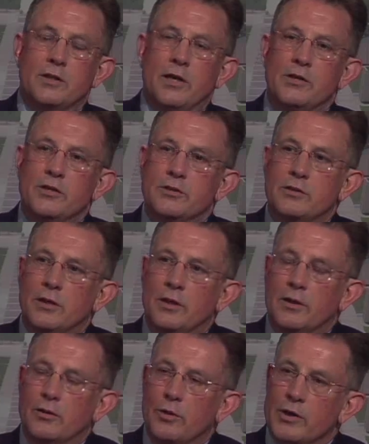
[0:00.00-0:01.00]
largest
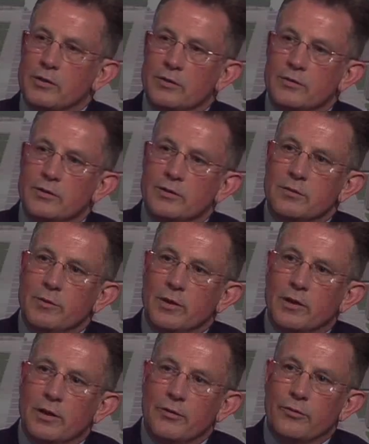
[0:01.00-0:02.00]
correctional system in the
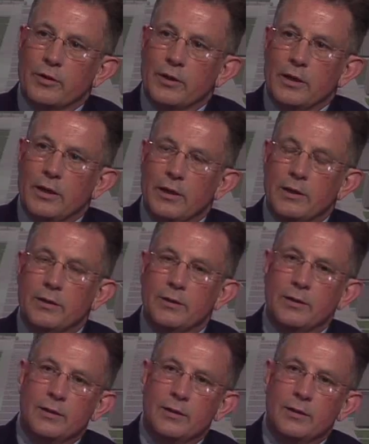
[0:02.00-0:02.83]
country, and